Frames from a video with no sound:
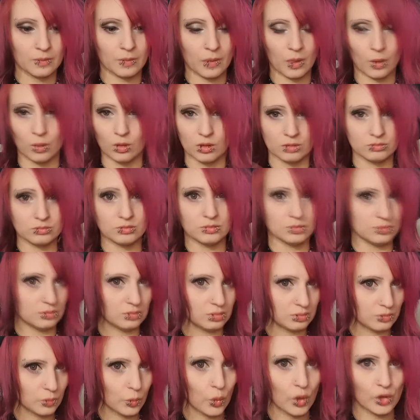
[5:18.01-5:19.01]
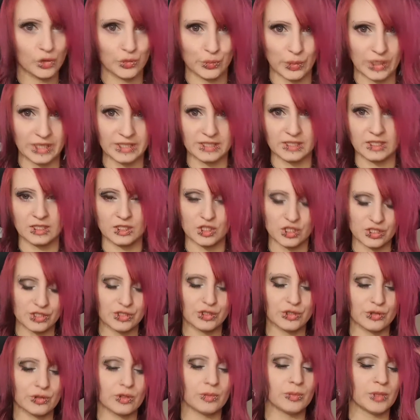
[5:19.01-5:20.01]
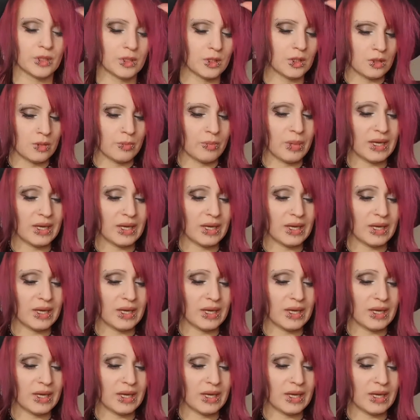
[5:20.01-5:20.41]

Well, worldwide, not just Europe. But